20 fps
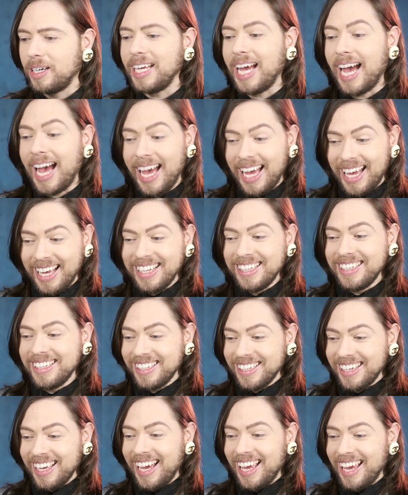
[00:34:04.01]
Yeah,
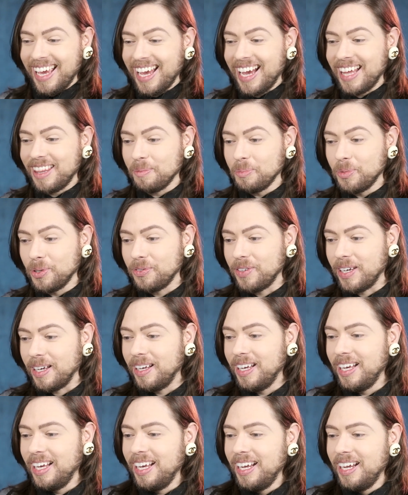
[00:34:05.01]
the movie.
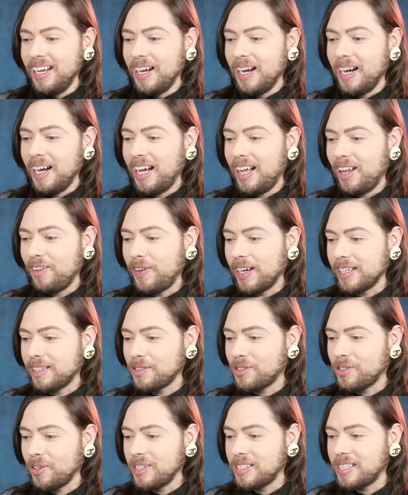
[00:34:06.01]

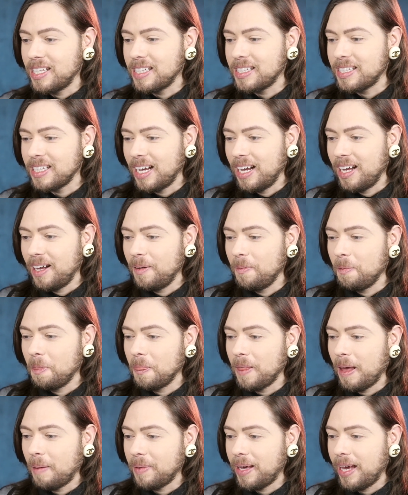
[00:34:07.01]
Olfactive Story says,
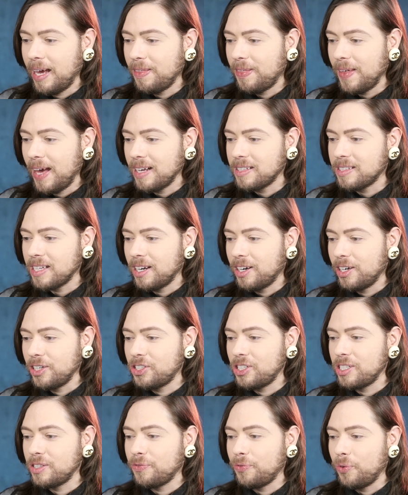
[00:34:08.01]
MK, thanks, I heard
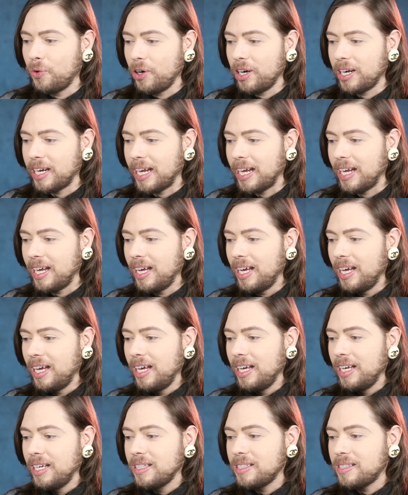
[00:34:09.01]
she's 40.
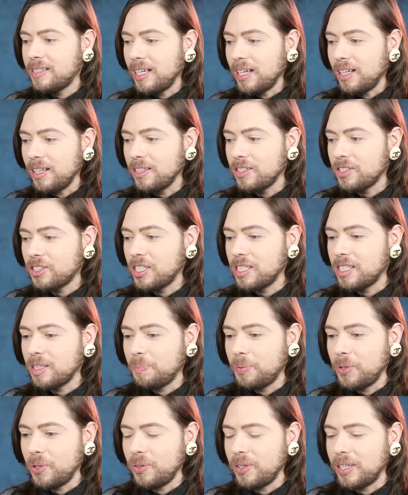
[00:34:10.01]
Still, she's a
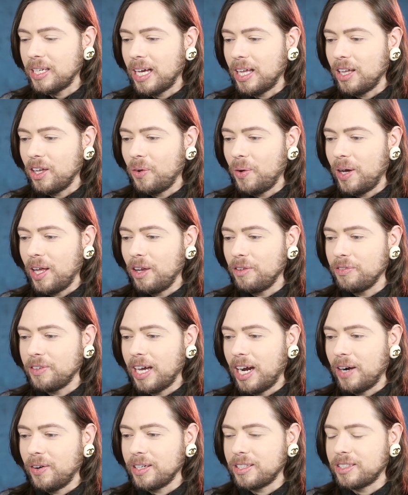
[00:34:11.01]
beauty, LOL, of
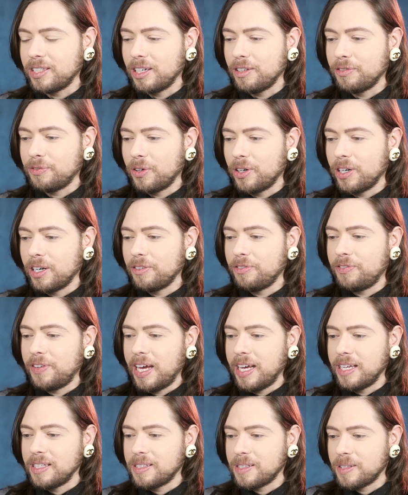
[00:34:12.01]
character for her
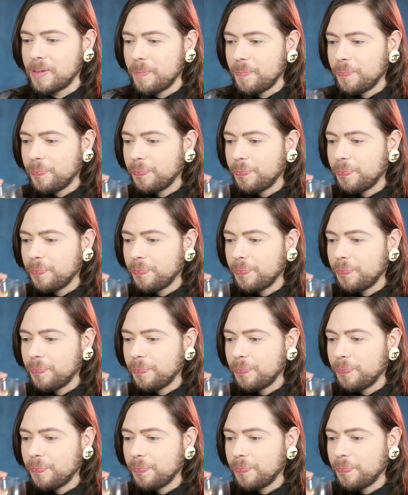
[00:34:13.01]
face.